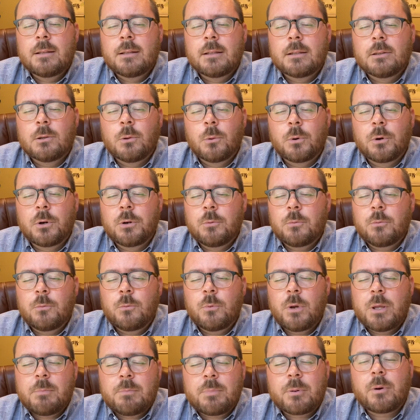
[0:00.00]
Lord,
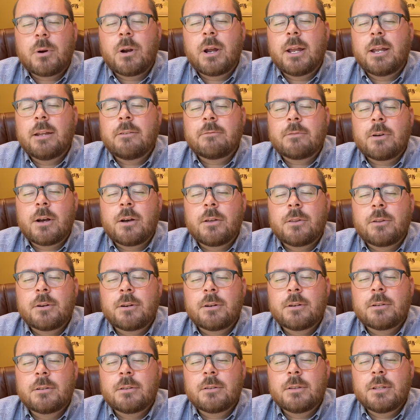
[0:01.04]
we pray, Father,
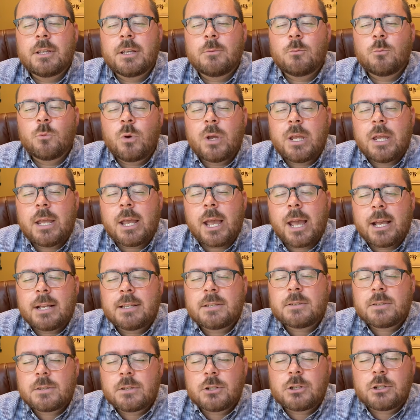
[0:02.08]
that we
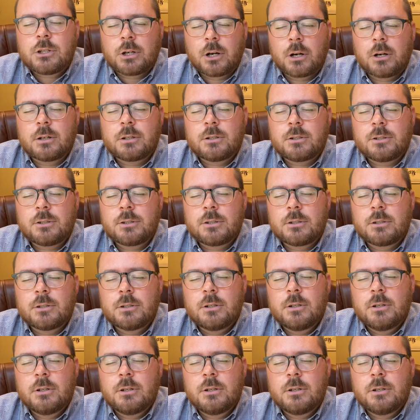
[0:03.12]
as the church